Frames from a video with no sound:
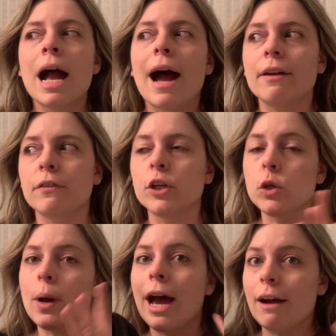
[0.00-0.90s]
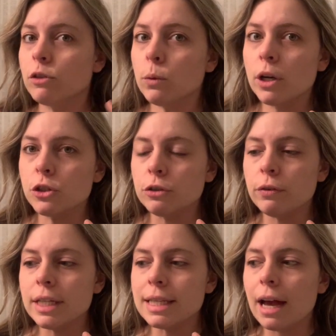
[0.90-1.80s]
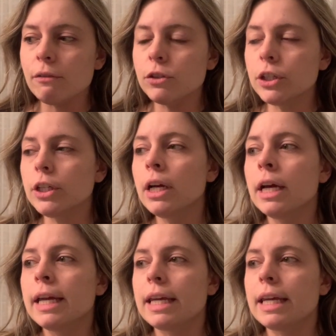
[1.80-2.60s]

I feel like you have to wash your face after,